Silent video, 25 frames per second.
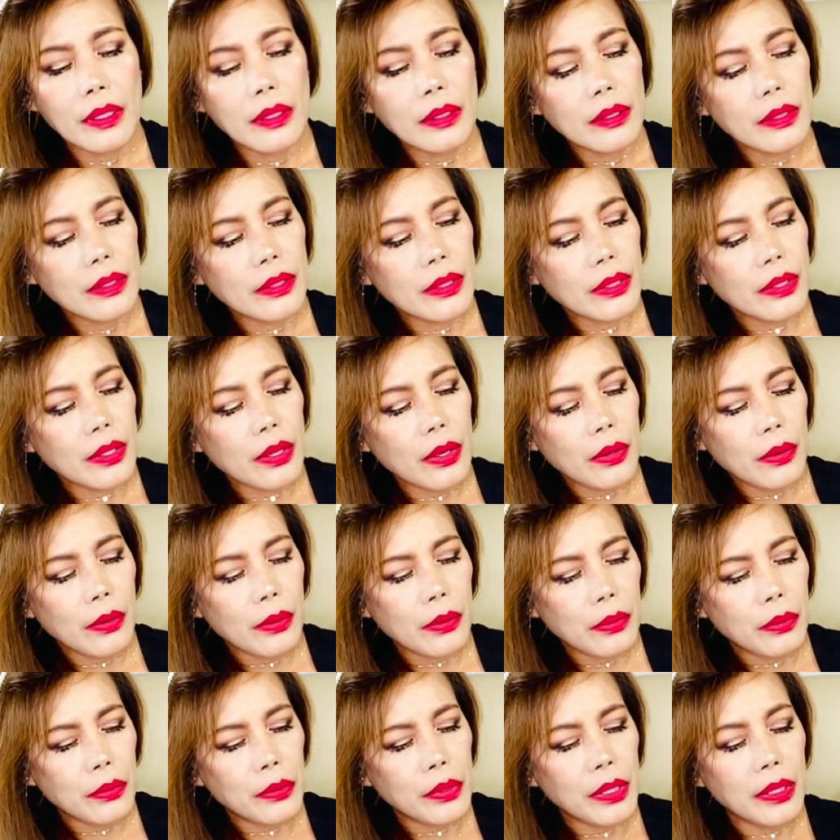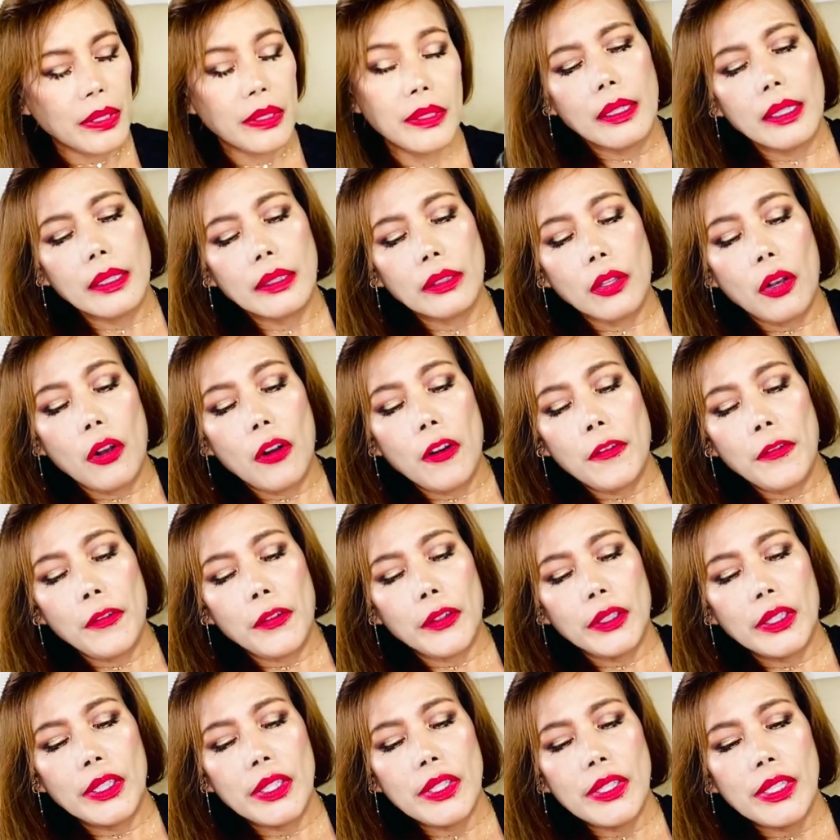So it
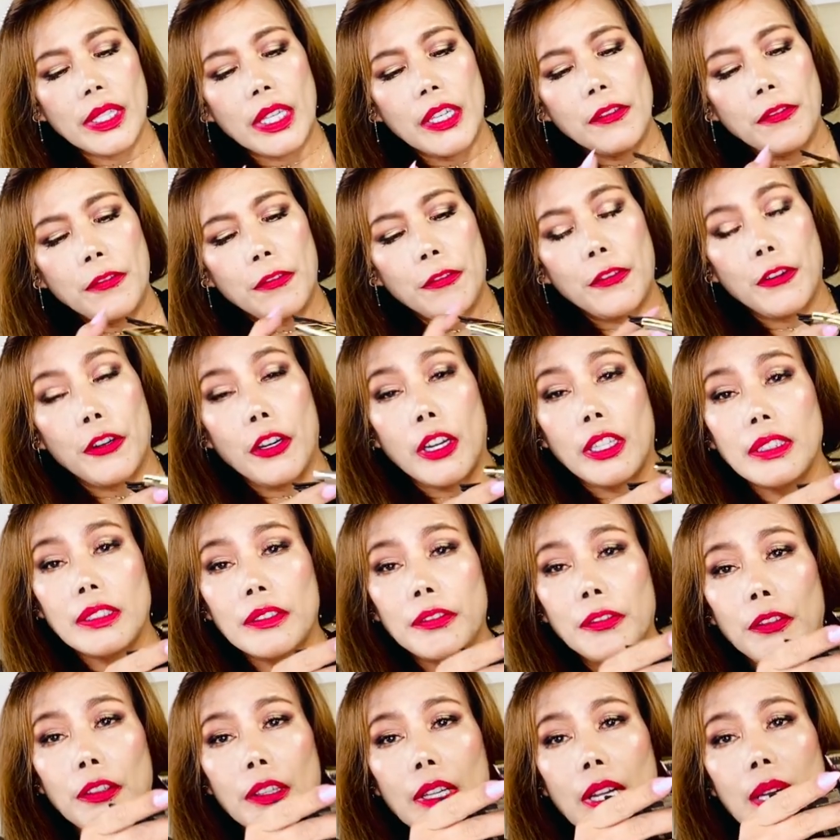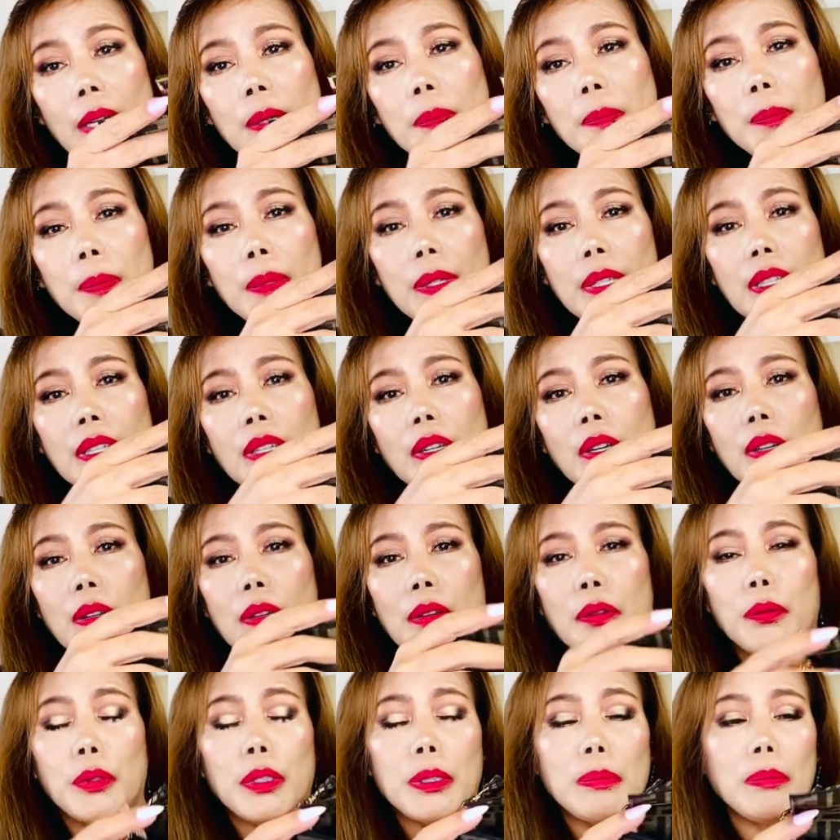offers a front flap
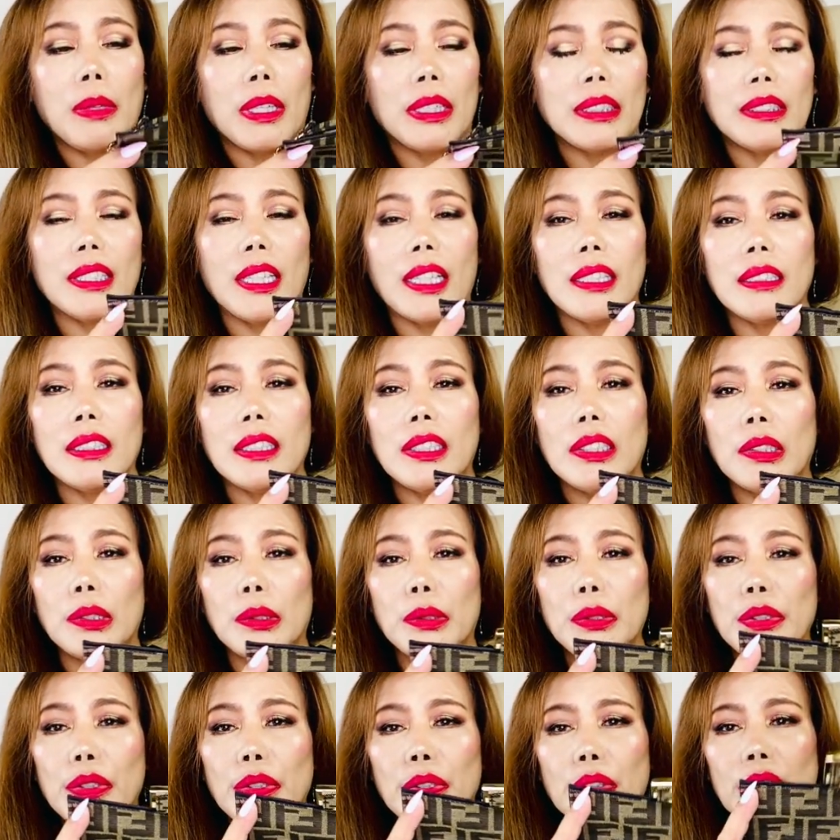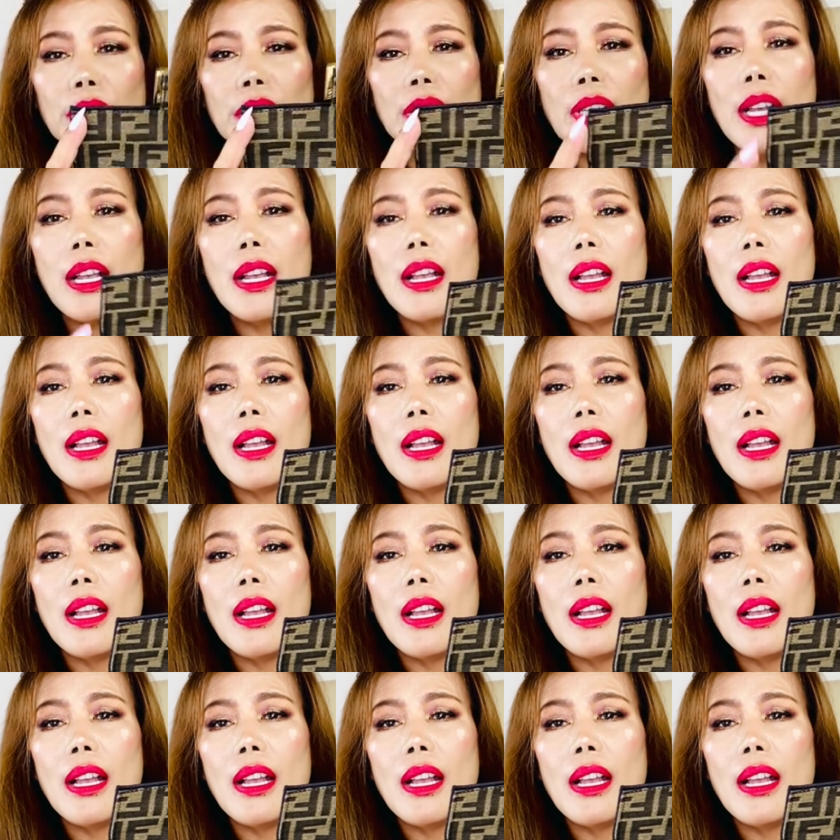with magnetic closure